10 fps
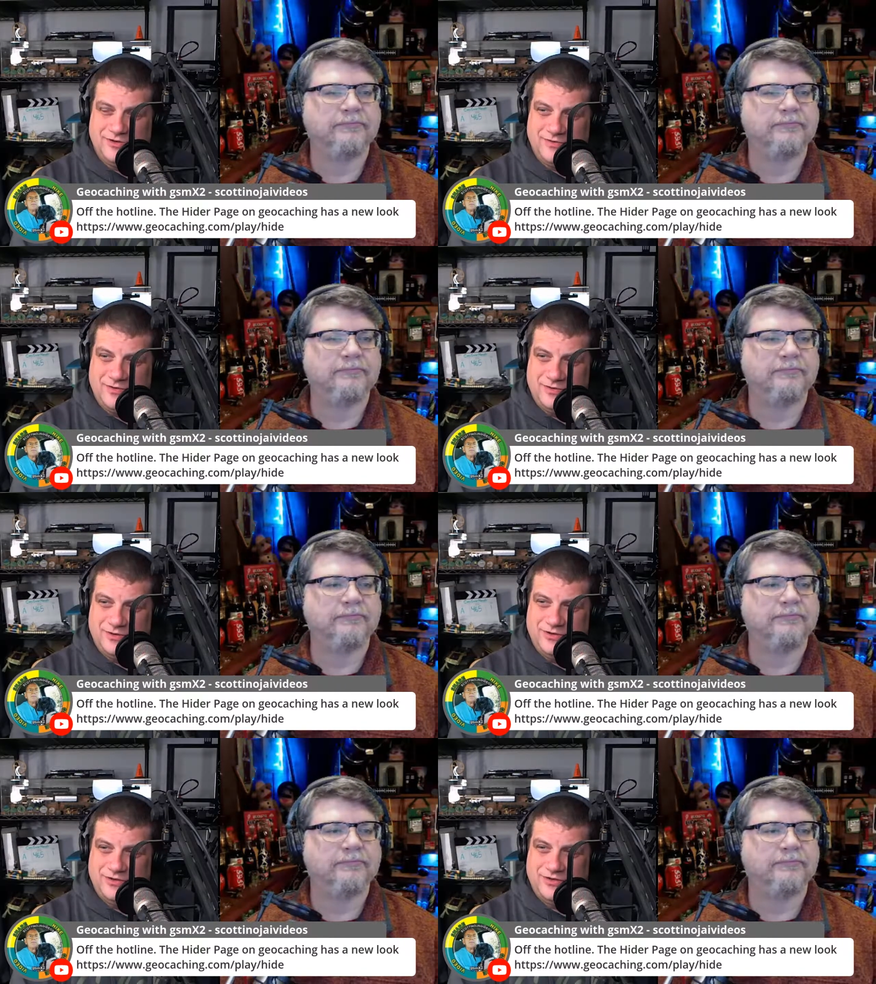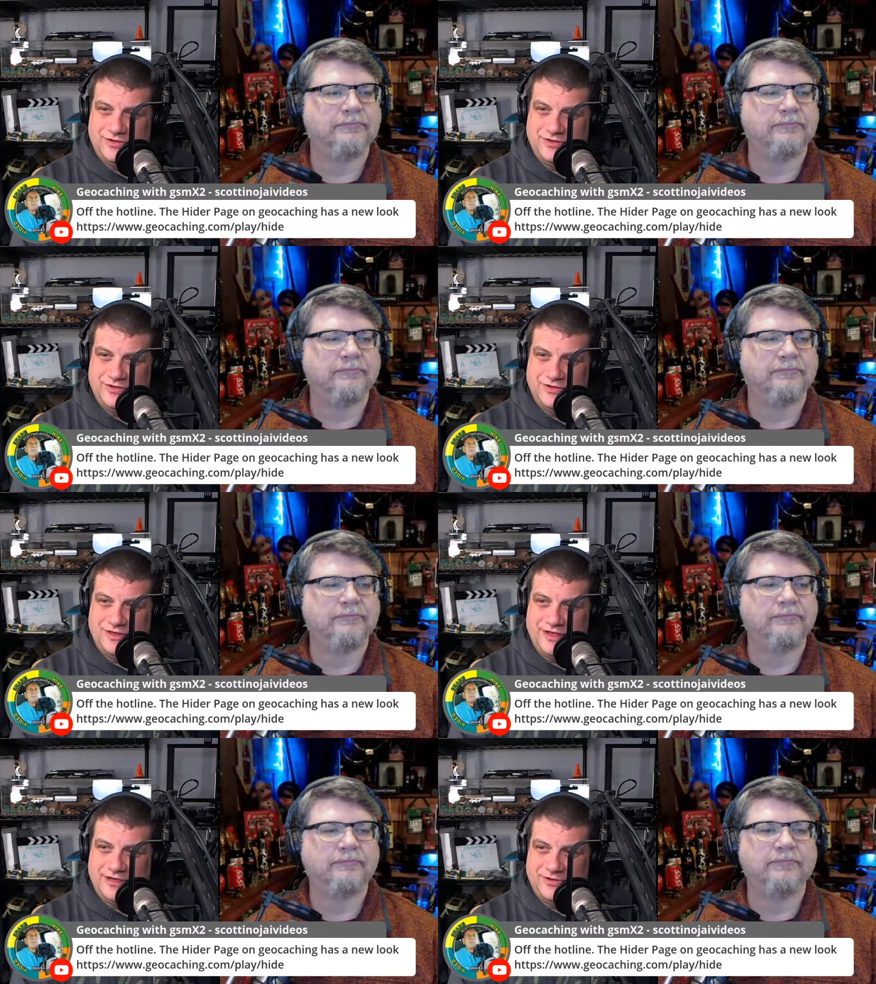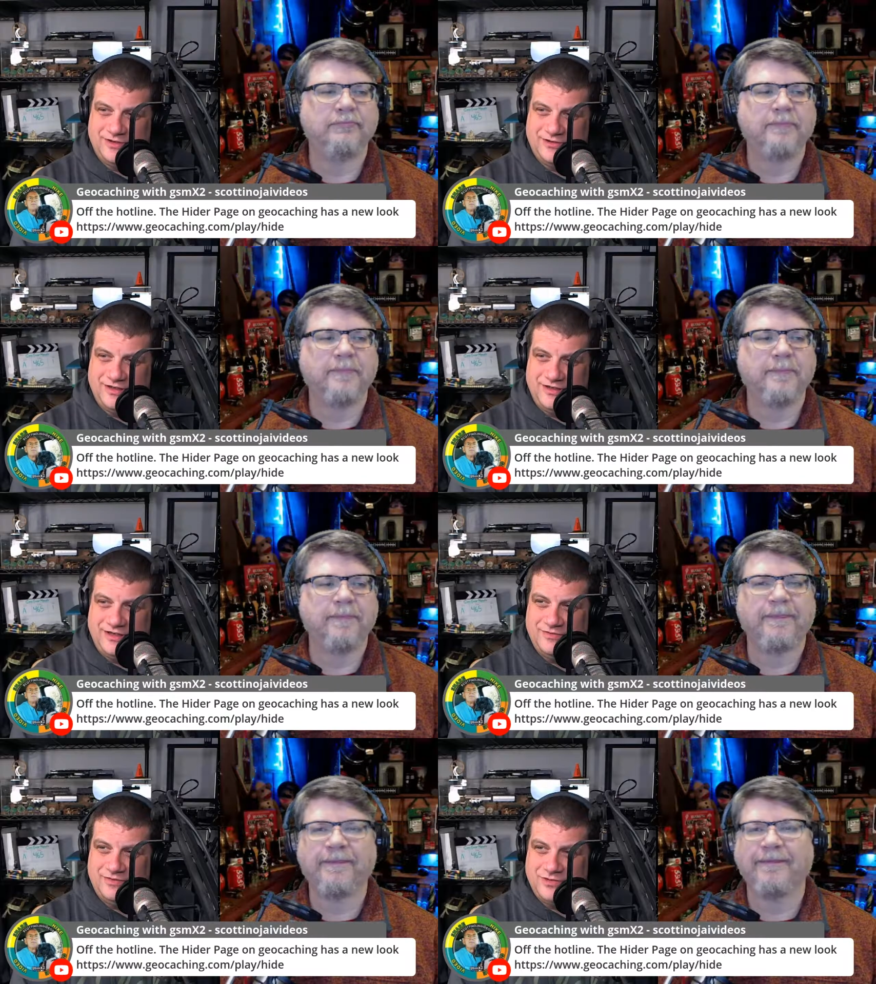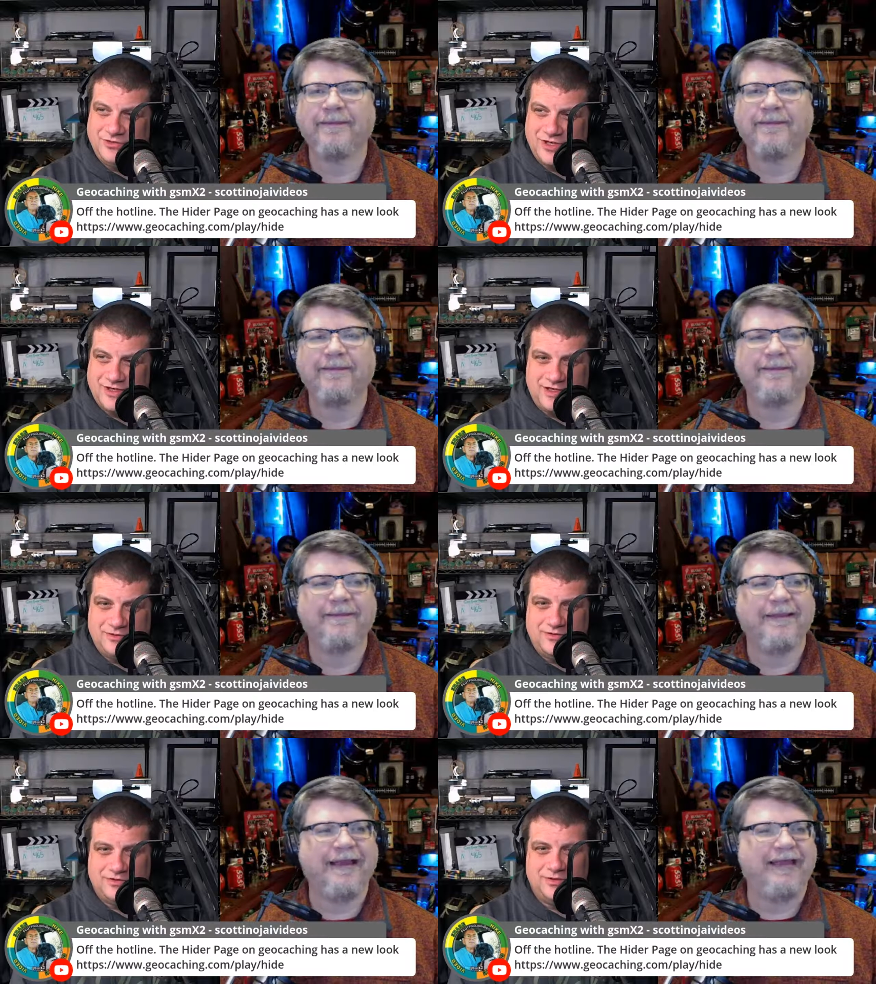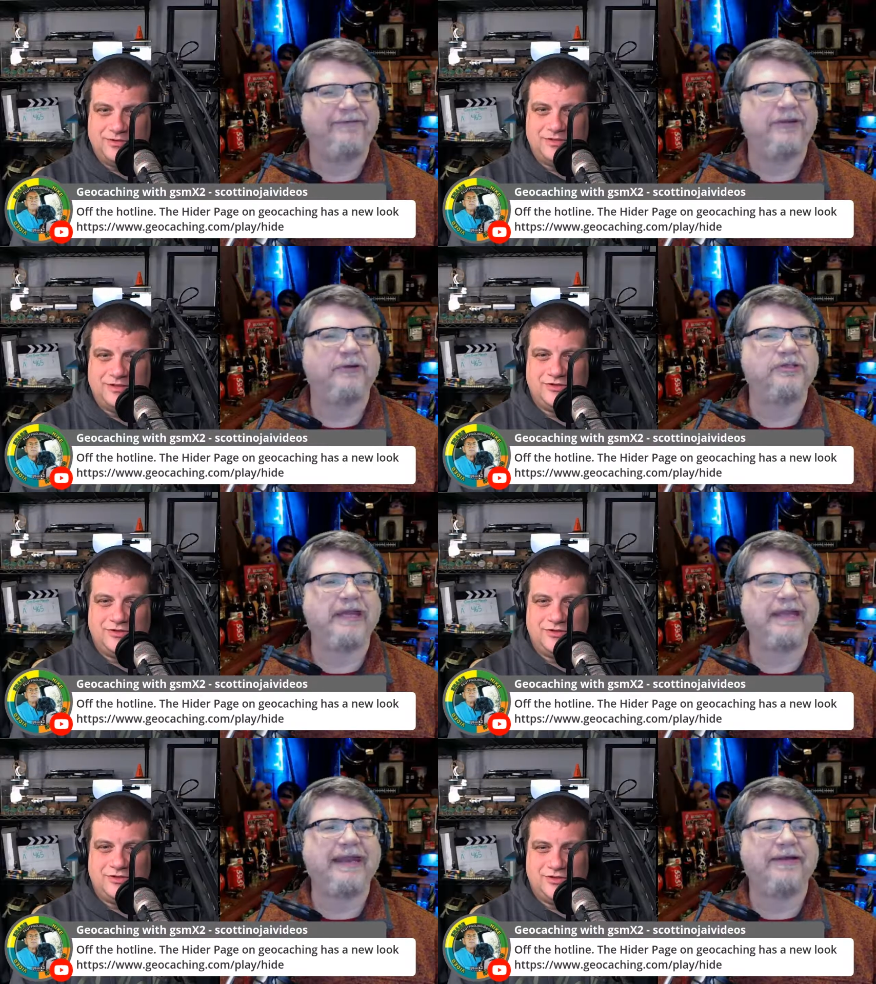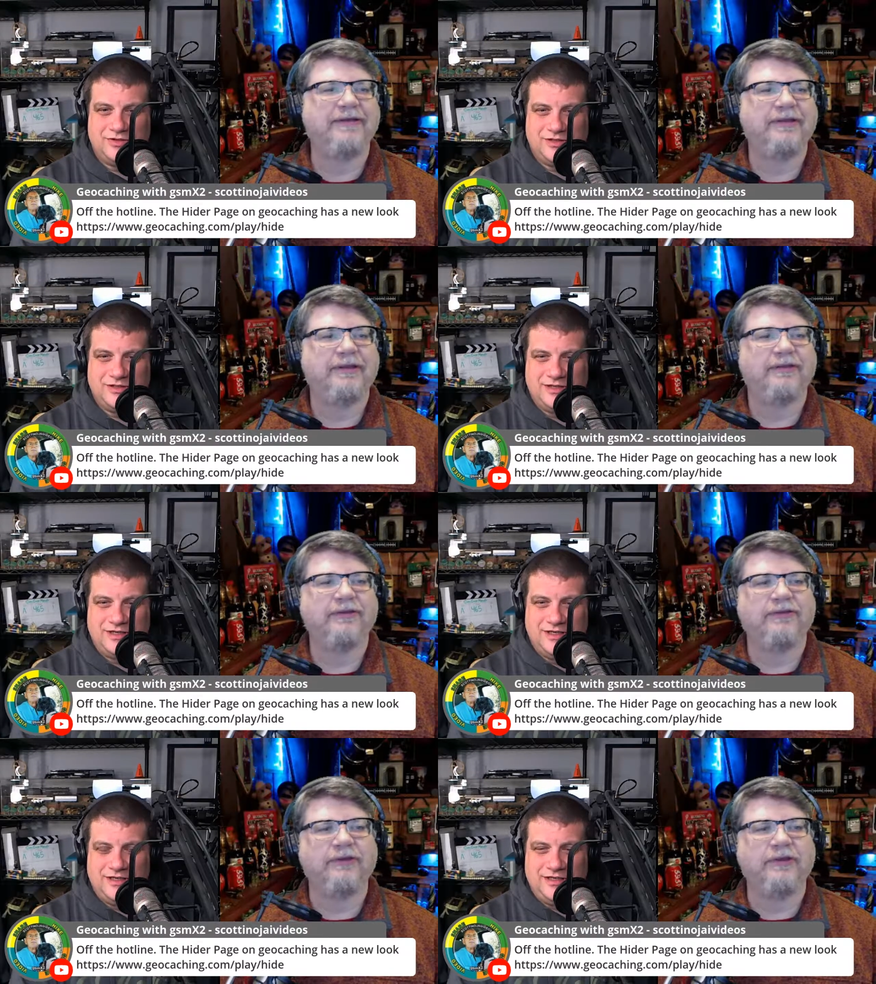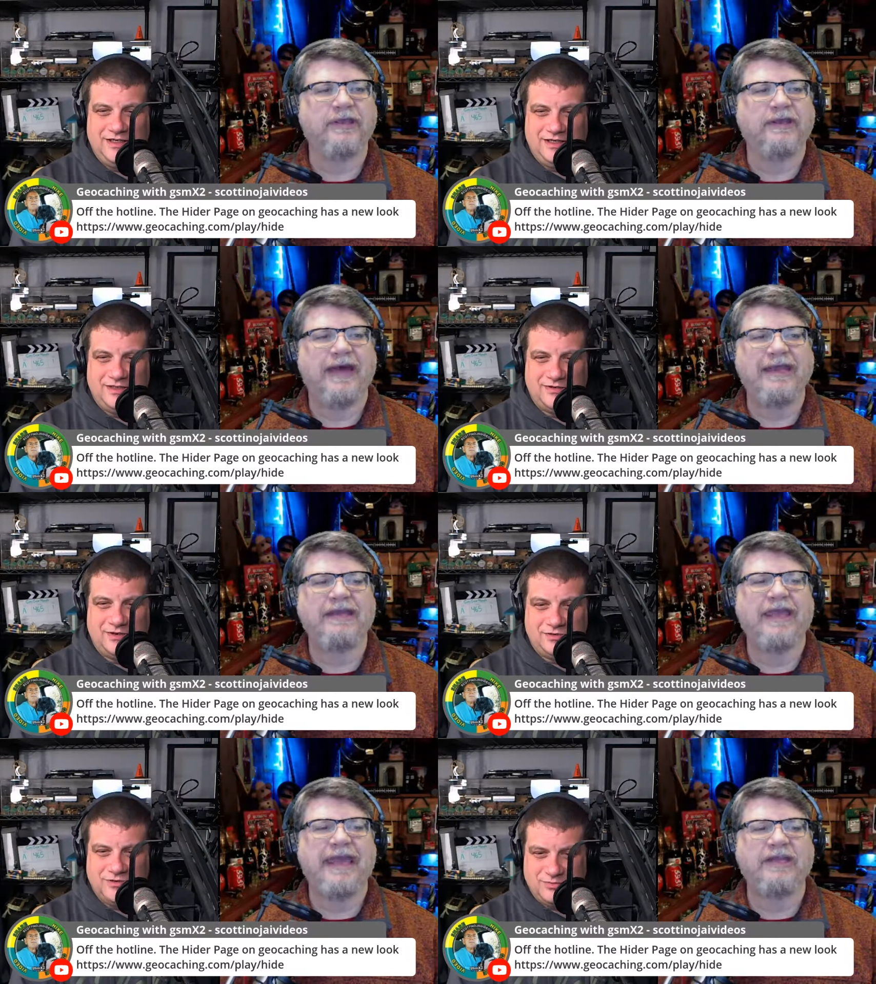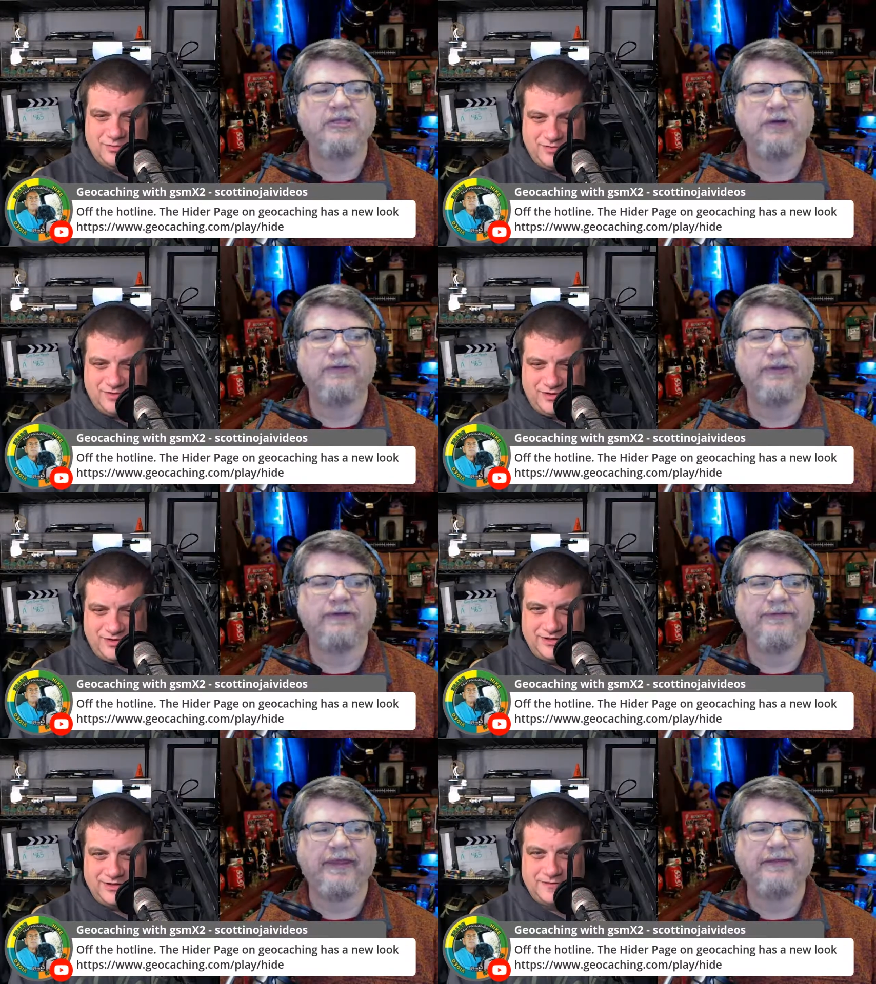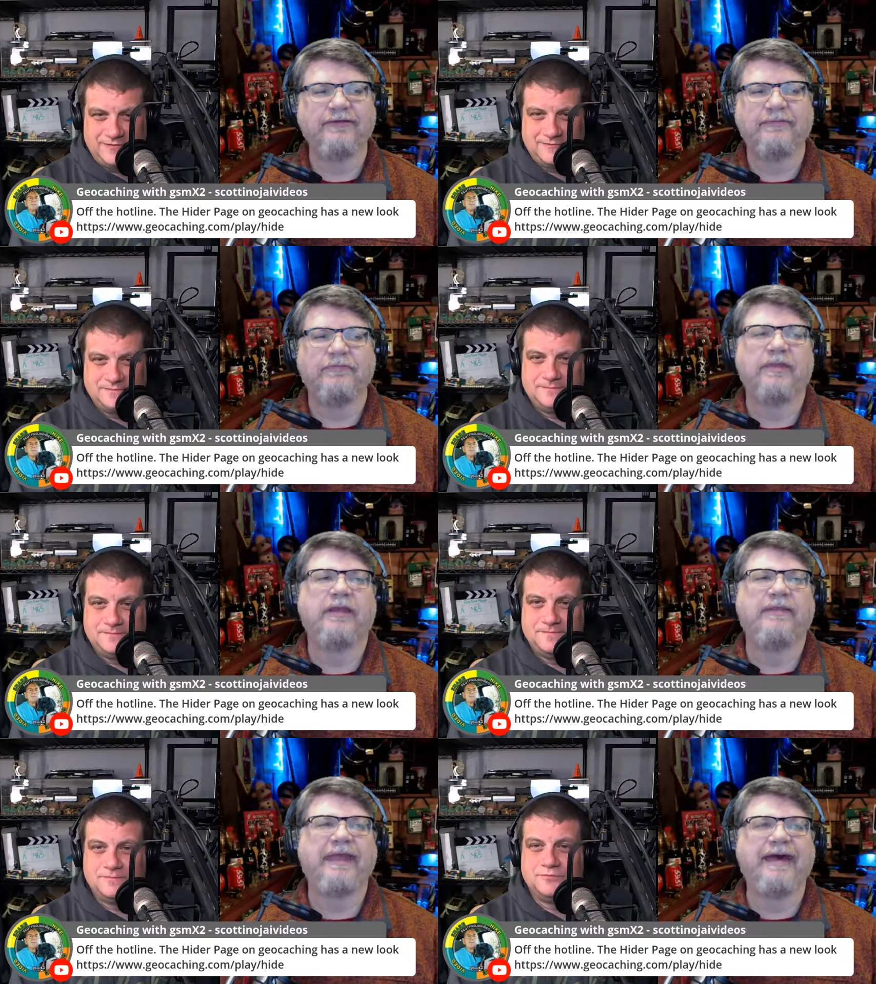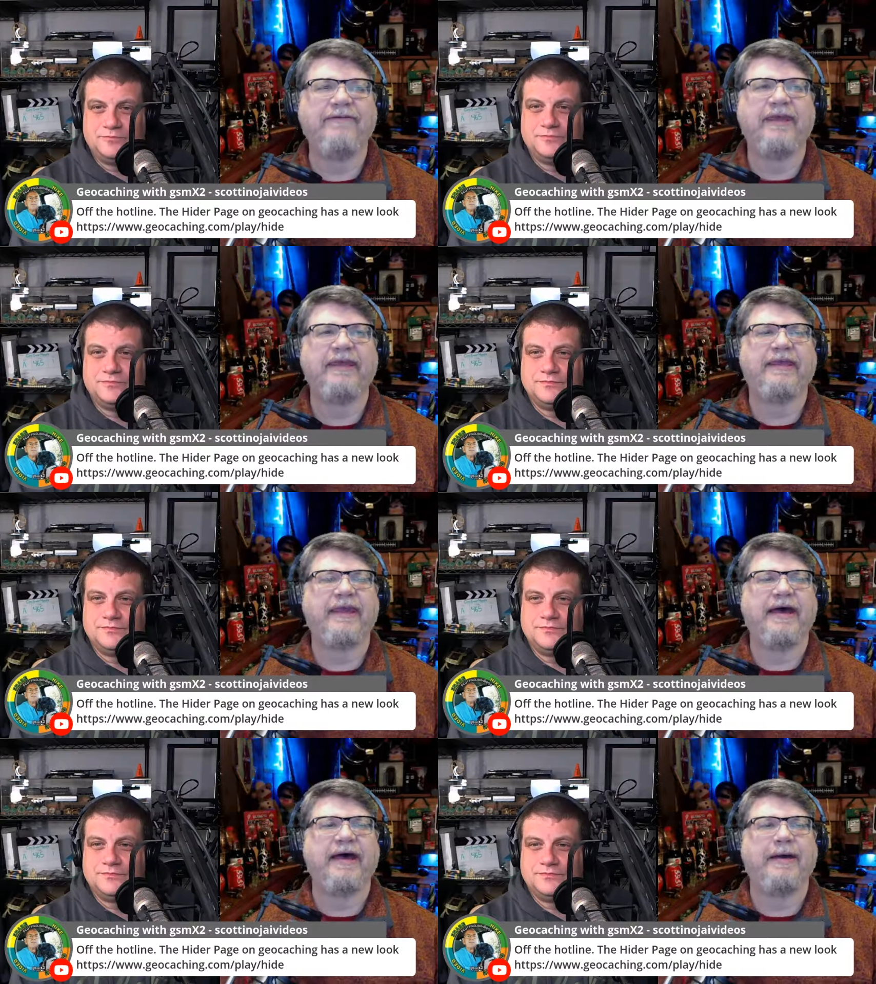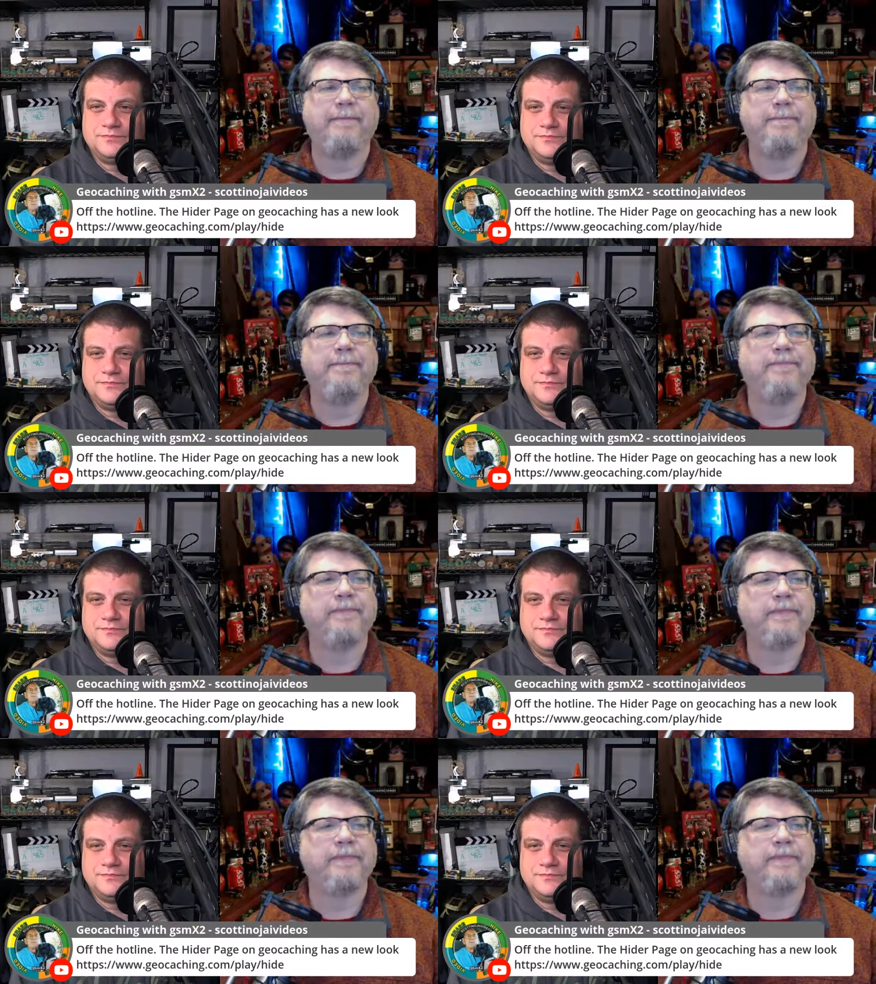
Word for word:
Speaker 1: of course, I get all excited and have to go check it out. So, let's check it out. So, you yeah, can let's go jump over
Speaker 2: here. Event. They have a um,